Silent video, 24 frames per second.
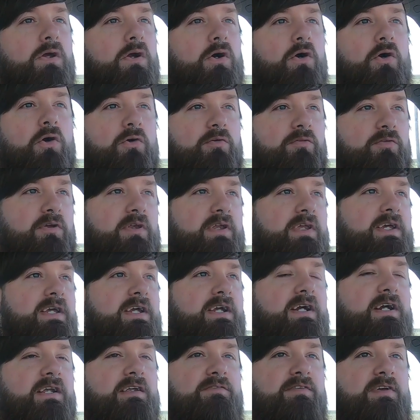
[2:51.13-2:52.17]
overly
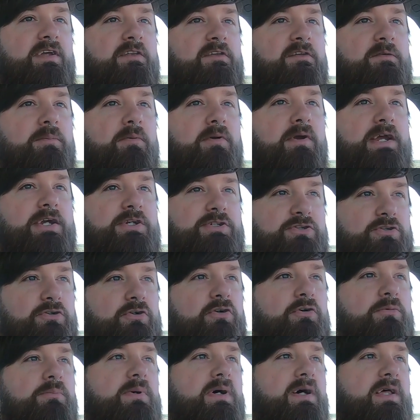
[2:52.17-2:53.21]
kind of
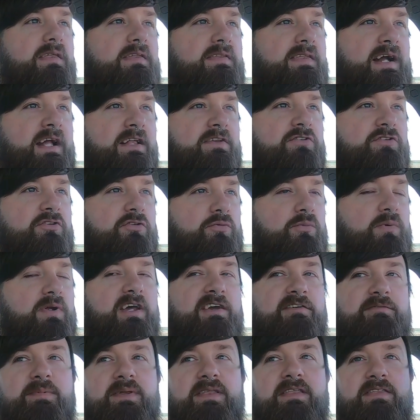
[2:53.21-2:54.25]
inspirational, but that's just what
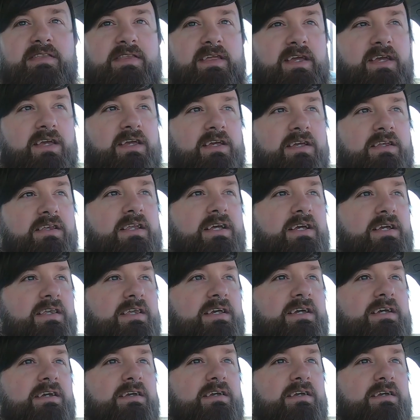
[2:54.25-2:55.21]
I've been thinking lately.